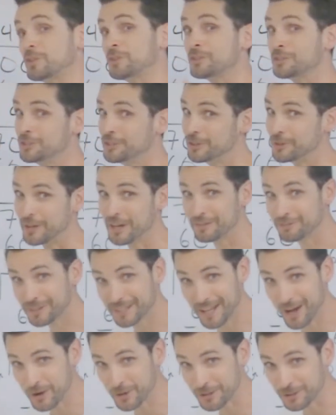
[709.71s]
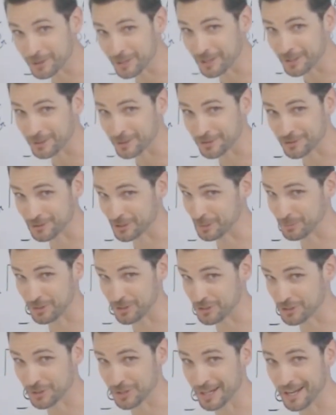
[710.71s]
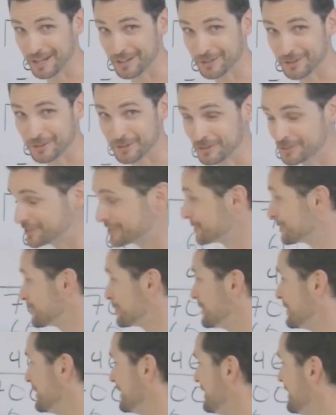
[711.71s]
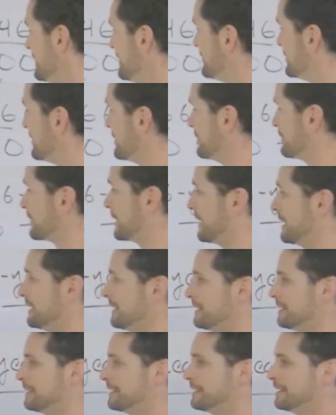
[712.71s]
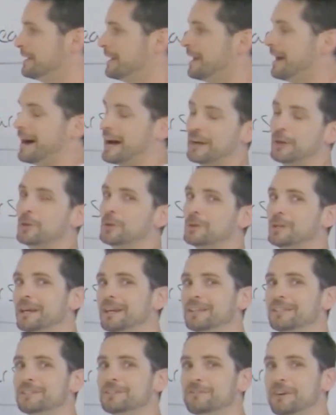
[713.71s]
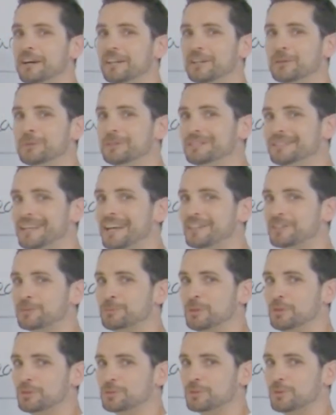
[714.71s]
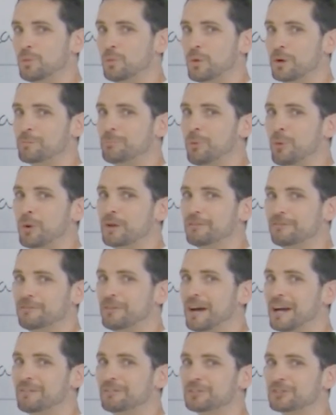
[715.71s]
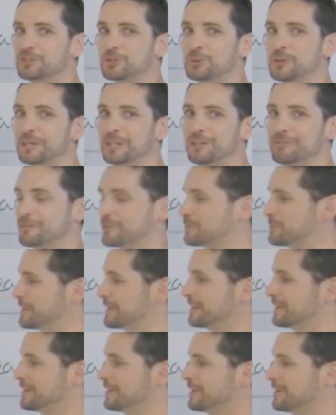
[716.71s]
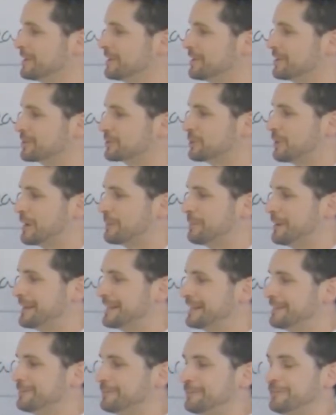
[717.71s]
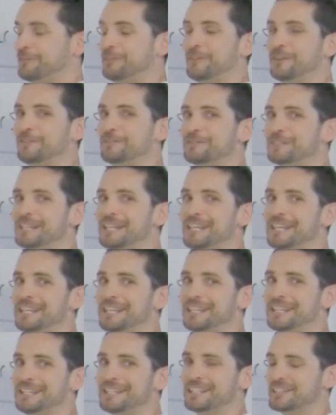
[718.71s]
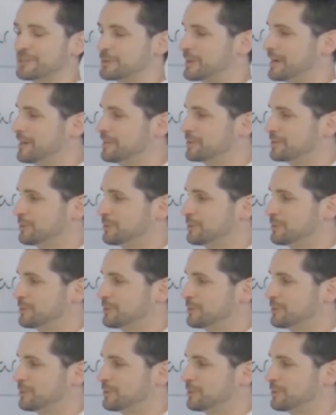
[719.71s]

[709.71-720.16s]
You don't have a calculator, so let me show you how to do this. It's really easy, right? I don't like dividing with decimals. 1.5 is tricky for me. So I make it 15, right?